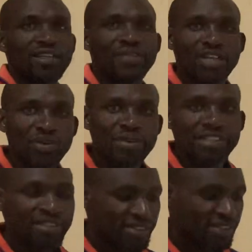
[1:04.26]
the
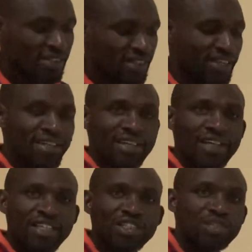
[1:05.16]
US
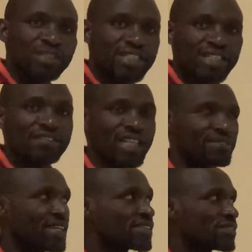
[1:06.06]
issued a travel
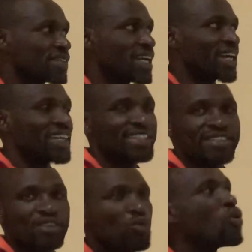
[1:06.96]
advisory
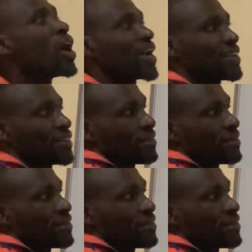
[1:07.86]
against Wuhan.